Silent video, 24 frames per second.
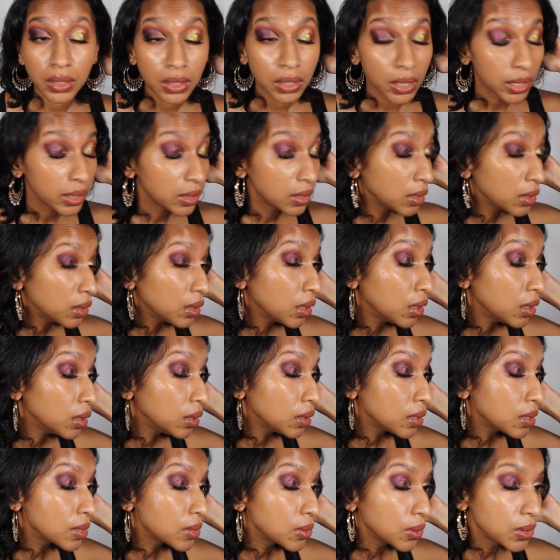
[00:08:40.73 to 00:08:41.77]
I think that
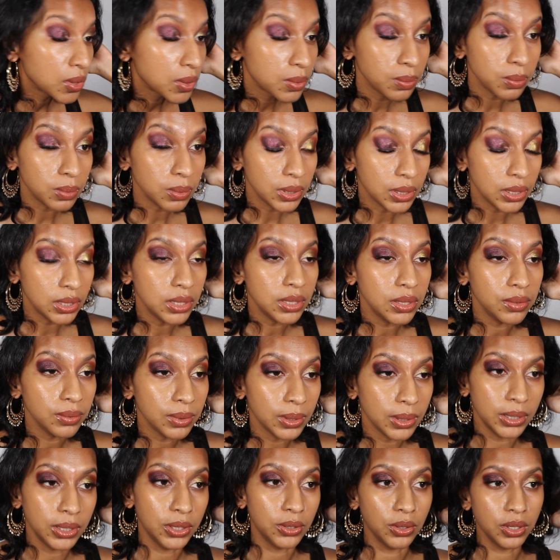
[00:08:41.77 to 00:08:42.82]
this looks really
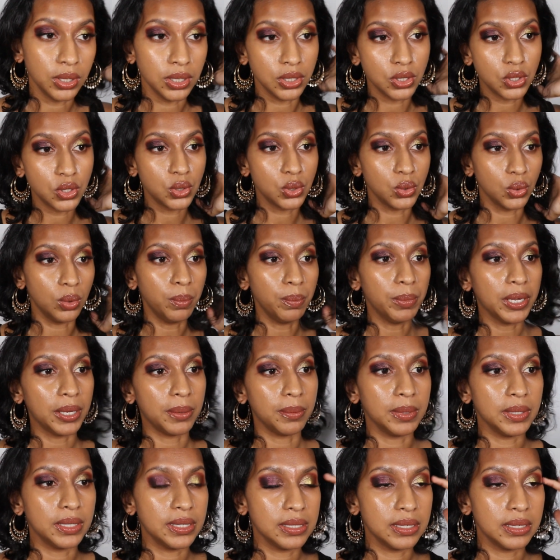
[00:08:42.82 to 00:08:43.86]
good. It's so
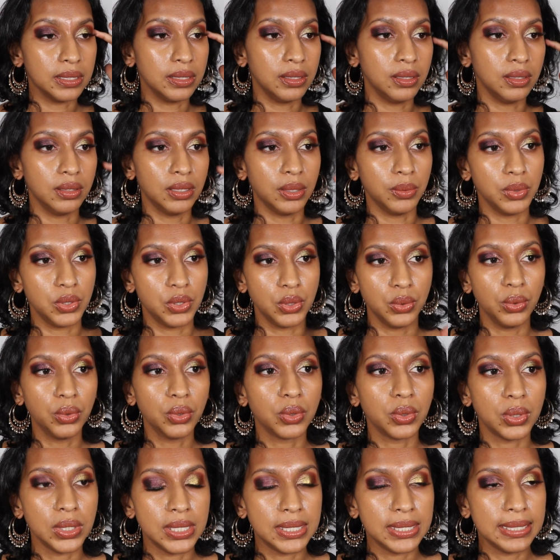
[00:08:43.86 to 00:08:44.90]
pigmented. There was no
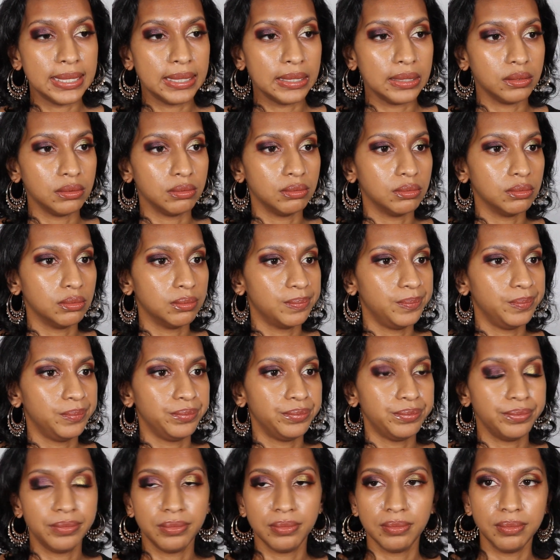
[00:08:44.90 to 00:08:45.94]
creasing.
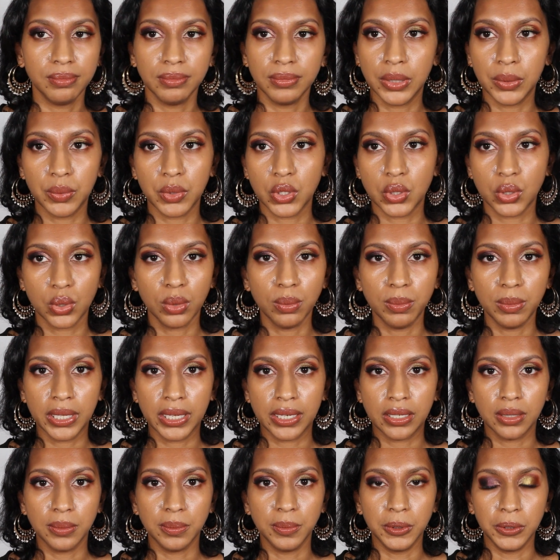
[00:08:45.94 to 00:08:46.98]
It was so
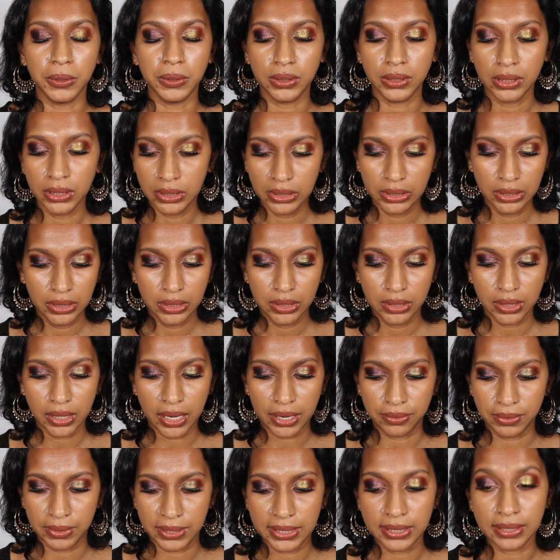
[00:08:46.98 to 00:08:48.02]
blendable. I
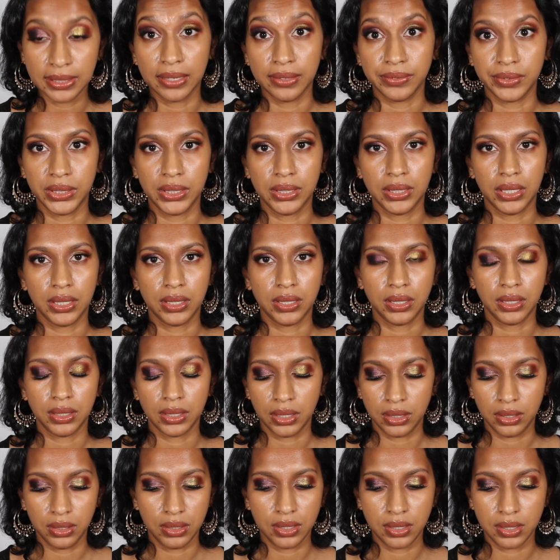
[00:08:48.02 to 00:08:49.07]
really love it. I think
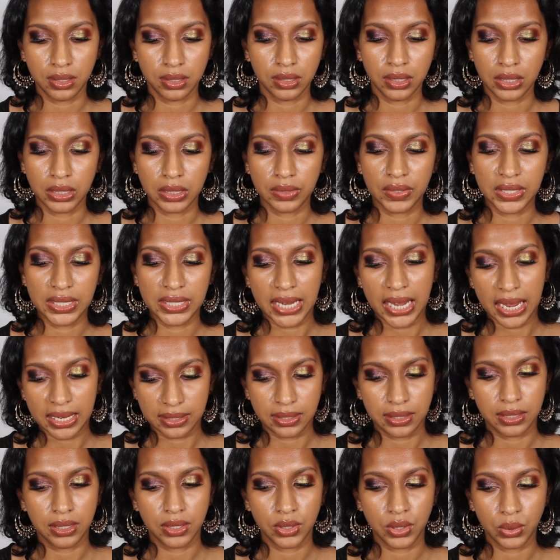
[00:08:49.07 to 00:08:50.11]
that it's
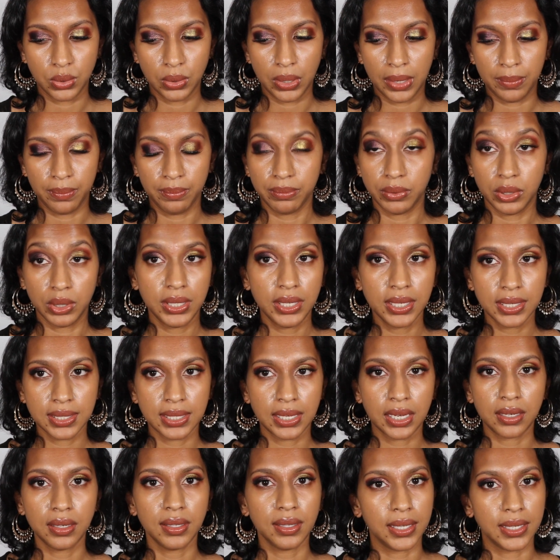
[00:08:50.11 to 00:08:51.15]
fantastic. So I'm pretty
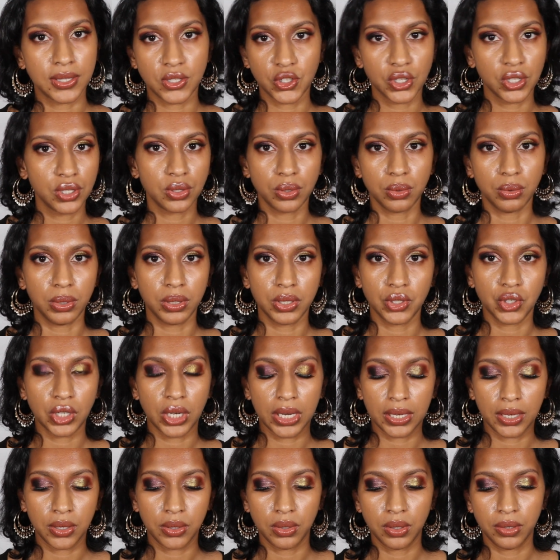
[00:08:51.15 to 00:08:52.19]
excited. Let's just go and
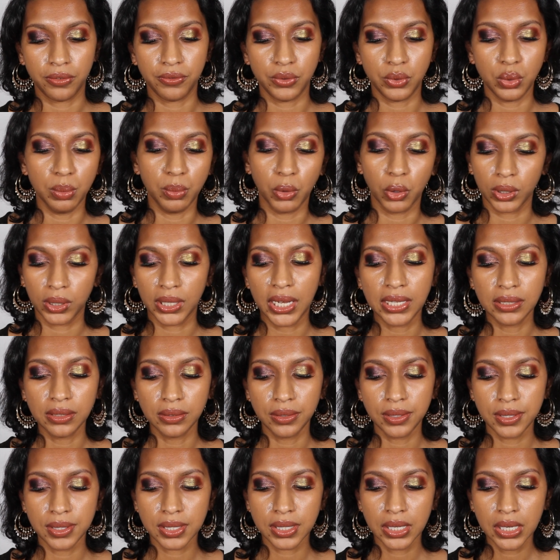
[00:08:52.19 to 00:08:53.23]
check out a few more
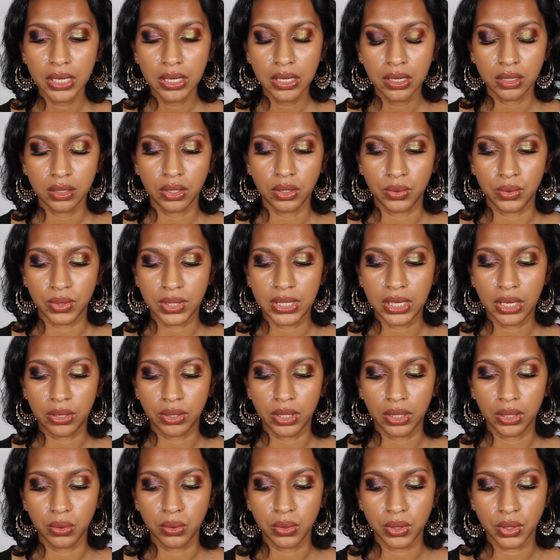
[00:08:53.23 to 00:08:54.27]
colors, you know, see how
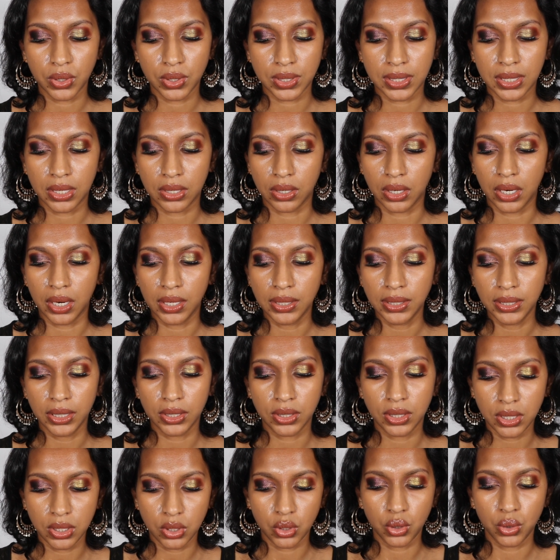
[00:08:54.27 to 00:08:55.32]
that goes, because there are like
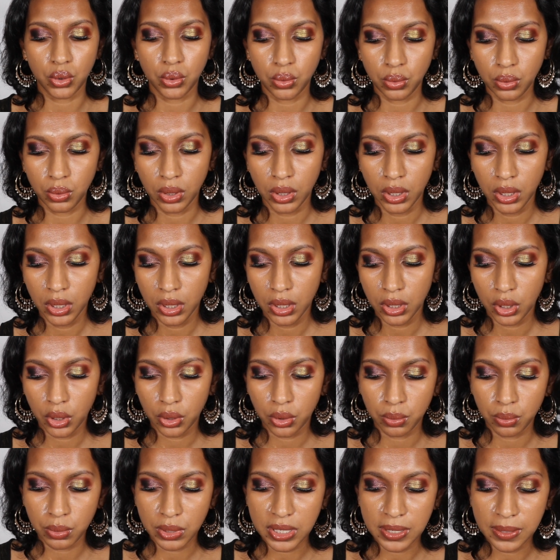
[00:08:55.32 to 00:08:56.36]
these two
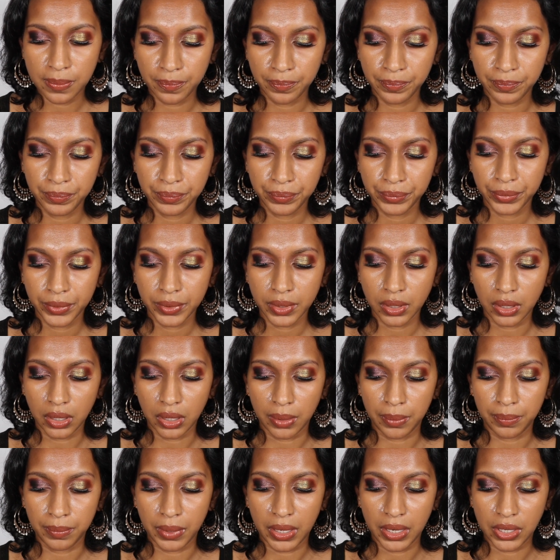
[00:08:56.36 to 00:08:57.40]
cream
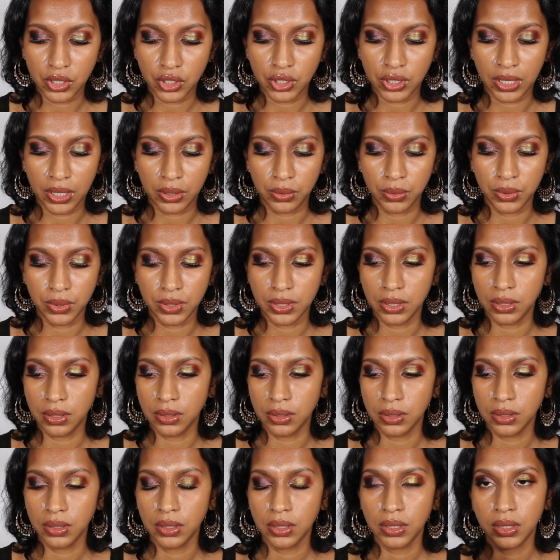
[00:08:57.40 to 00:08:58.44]
eyeshadows
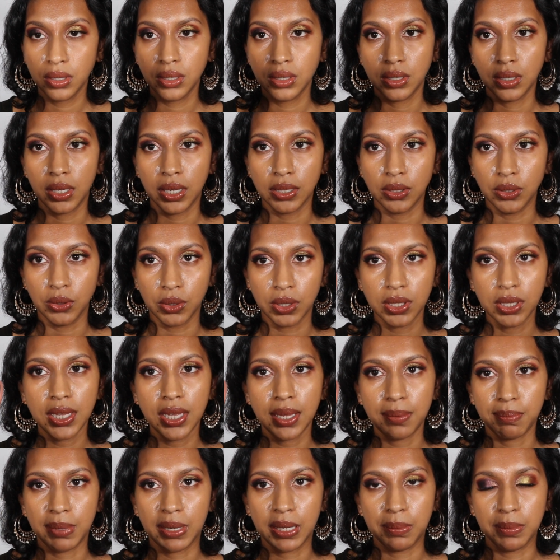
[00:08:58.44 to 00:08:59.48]
here, and look at
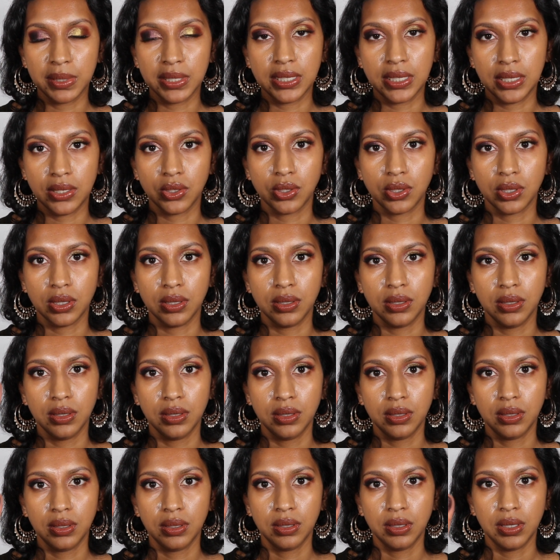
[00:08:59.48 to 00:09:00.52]
that pigmentation.
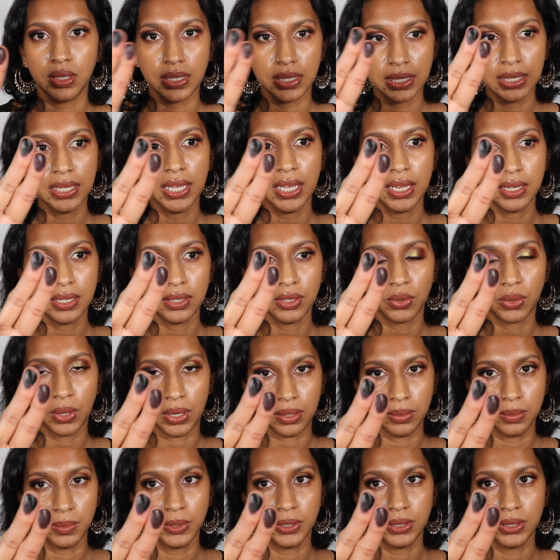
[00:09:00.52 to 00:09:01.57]
Isn't that
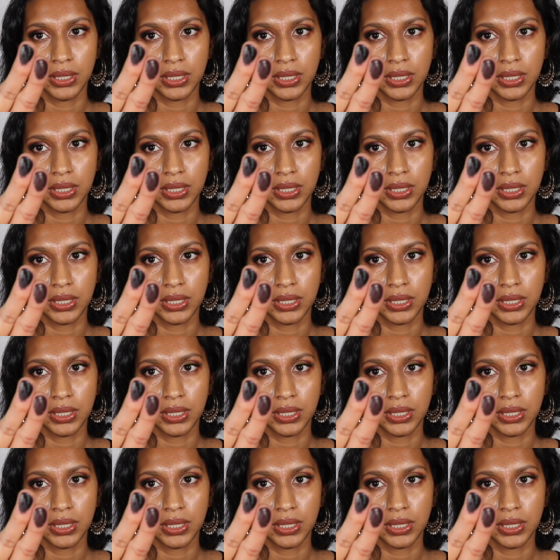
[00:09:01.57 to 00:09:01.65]
incredible?